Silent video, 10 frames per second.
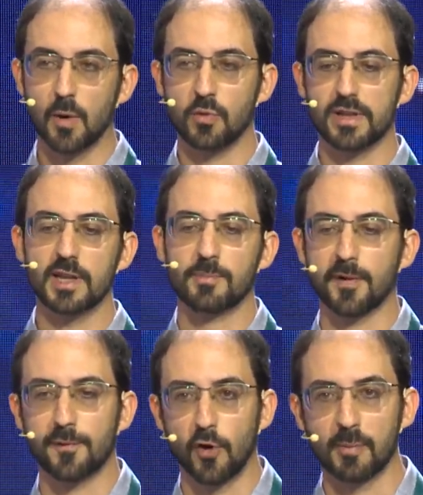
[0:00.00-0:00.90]
we did
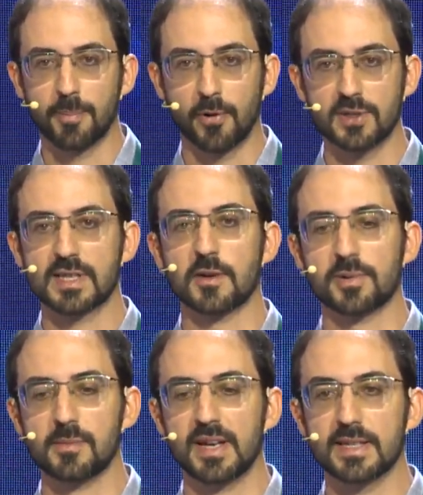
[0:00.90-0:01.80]
perform a process
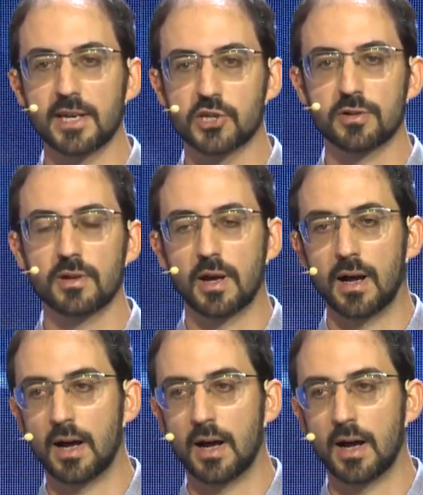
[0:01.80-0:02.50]
optimization